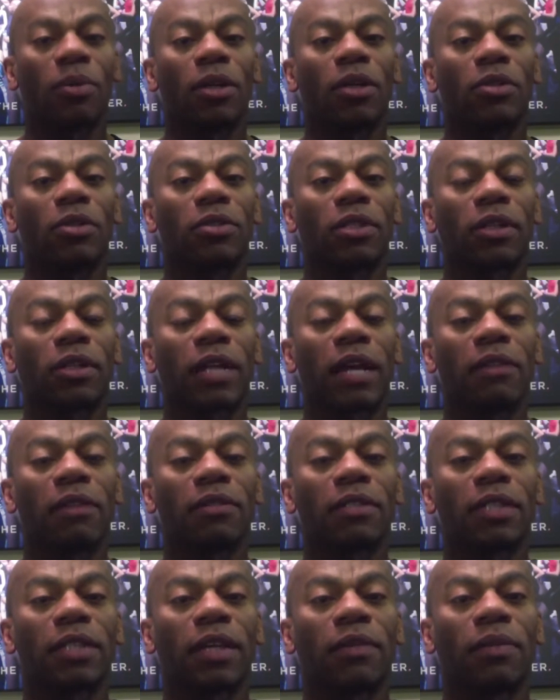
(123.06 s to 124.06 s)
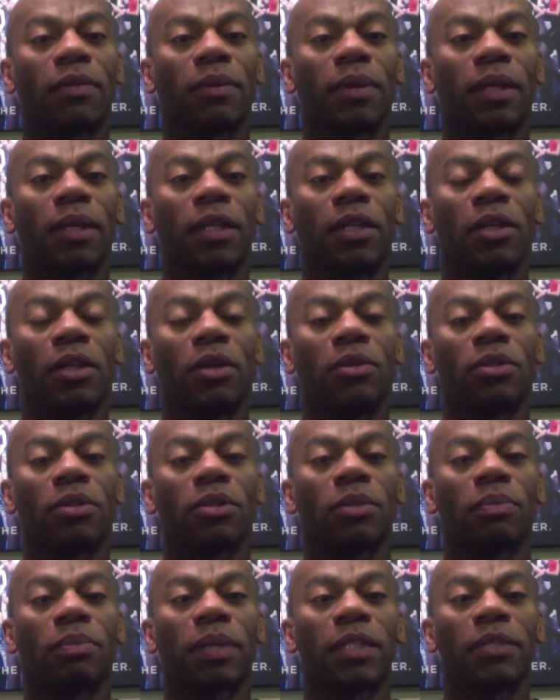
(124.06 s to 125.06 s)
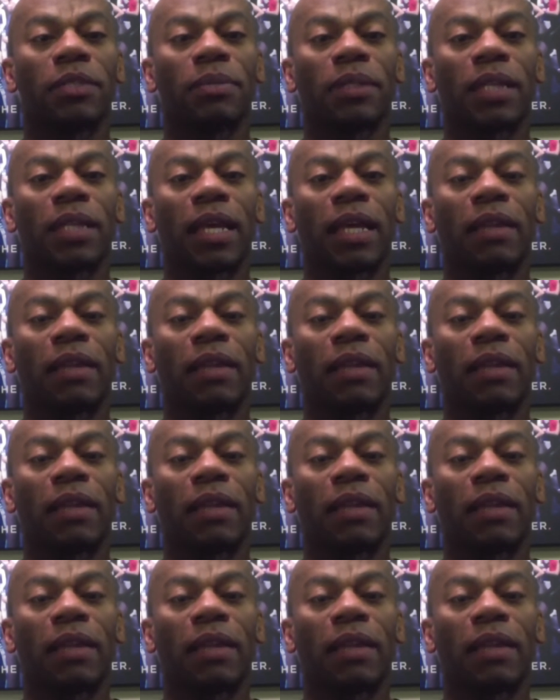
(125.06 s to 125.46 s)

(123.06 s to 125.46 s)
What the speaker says: knows their counts, everyone knows their placement,